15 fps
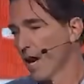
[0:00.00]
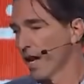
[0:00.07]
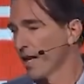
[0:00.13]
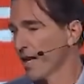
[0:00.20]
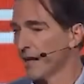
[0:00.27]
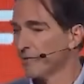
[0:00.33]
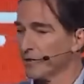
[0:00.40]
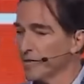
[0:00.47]
And
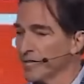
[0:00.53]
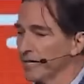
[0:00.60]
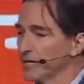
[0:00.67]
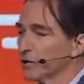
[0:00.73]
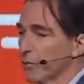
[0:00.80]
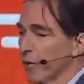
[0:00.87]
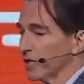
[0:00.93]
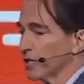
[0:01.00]
after
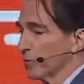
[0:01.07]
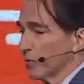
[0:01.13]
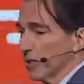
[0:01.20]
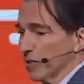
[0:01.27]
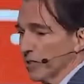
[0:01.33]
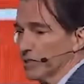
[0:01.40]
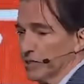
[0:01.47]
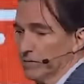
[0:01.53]
each question, we
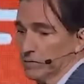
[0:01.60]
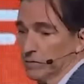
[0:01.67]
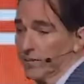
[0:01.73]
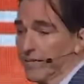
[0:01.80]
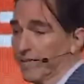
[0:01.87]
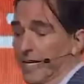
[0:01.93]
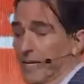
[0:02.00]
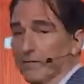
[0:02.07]
listened
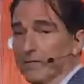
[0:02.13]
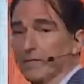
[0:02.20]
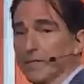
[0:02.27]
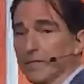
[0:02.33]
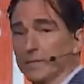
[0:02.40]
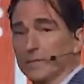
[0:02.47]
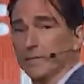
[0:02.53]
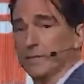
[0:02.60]
really
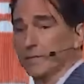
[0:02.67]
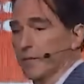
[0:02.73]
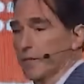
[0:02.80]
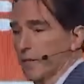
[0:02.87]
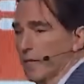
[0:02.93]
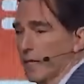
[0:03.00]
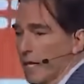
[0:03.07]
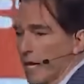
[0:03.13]
carefully,
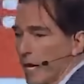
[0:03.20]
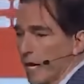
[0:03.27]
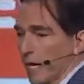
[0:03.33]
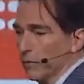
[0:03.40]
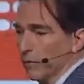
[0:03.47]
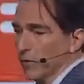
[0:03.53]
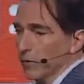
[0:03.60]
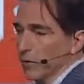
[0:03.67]

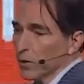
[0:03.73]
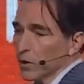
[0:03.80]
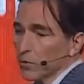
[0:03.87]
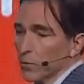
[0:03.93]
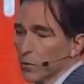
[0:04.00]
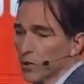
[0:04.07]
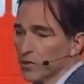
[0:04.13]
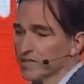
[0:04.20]
and we heard
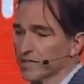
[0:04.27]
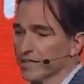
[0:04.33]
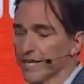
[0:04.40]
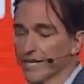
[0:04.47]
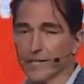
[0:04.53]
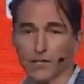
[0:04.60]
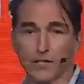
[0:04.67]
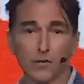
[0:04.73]
words
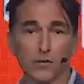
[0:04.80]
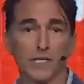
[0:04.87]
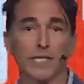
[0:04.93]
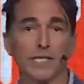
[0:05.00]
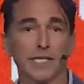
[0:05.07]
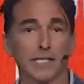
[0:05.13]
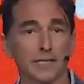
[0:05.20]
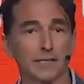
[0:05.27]
like
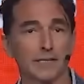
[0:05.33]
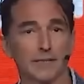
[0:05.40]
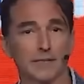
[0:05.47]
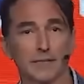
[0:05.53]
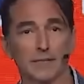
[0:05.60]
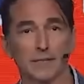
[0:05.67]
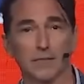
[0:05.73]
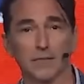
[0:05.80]
unity,
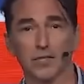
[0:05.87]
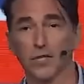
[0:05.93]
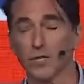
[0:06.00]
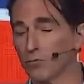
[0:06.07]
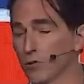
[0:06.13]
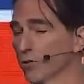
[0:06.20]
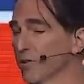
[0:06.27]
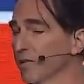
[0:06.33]

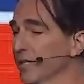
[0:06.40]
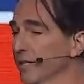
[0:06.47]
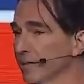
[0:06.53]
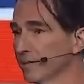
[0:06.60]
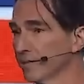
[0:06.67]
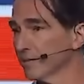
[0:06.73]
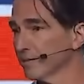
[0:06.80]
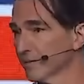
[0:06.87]

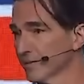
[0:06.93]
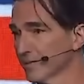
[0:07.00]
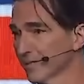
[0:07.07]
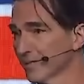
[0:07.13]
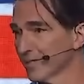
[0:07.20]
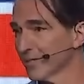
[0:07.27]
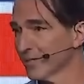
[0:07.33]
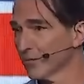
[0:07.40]
community,
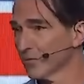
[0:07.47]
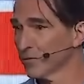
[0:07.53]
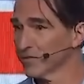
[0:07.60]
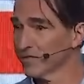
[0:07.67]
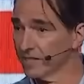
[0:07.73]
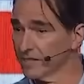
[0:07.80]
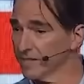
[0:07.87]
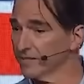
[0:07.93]

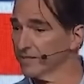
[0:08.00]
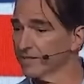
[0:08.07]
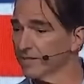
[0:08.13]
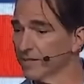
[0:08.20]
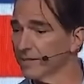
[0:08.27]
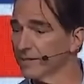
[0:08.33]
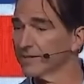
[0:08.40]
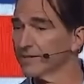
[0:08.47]

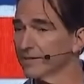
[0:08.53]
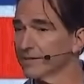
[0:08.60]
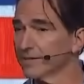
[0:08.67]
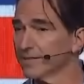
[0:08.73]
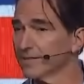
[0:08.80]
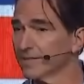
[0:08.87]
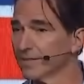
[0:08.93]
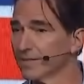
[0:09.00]
resiliency,
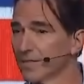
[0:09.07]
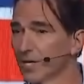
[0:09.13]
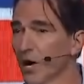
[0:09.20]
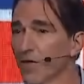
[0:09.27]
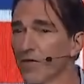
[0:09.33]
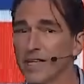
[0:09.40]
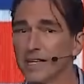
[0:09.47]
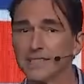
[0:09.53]

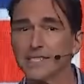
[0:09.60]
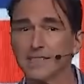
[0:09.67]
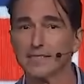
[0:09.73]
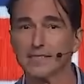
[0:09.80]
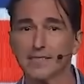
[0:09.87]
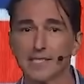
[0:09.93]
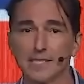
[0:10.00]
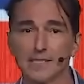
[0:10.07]

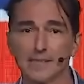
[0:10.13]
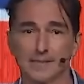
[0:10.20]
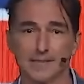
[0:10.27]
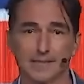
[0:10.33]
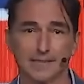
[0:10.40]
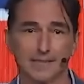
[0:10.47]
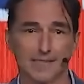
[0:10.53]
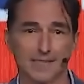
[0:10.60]
authenticity,
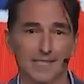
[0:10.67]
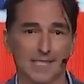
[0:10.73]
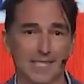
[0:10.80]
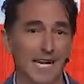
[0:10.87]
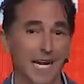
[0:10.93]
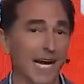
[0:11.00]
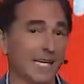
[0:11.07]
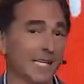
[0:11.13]

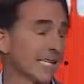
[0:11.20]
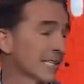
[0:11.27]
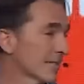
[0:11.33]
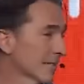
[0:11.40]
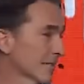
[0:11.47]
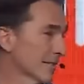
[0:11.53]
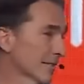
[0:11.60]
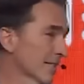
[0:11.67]

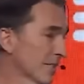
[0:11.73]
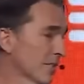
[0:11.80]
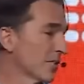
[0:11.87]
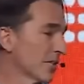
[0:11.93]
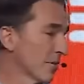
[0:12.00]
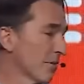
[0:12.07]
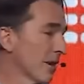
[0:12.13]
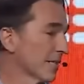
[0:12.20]
kindness, and
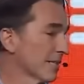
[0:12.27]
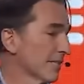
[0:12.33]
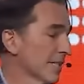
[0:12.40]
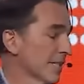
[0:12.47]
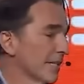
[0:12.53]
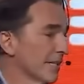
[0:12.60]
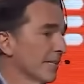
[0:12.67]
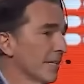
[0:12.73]

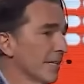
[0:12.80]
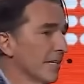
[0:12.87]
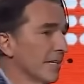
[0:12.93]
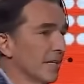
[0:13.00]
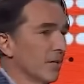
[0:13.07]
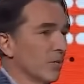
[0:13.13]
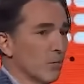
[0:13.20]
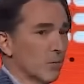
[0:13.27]
generosity.
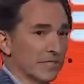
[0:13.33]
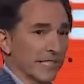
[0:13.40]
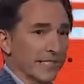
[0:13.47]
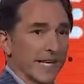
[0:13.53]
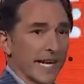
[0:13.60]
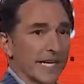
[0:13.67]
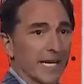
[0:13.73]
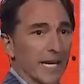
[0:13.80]
Words like
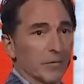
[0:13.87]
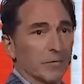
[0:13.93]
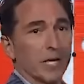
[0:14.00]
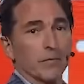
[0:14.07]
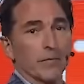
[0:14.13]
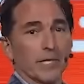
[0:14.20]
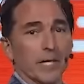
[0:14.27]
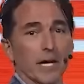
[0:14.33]
that kept
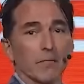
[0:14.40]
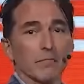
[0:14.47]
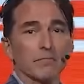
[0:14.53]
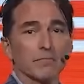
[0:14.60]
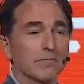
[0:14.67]
coming up.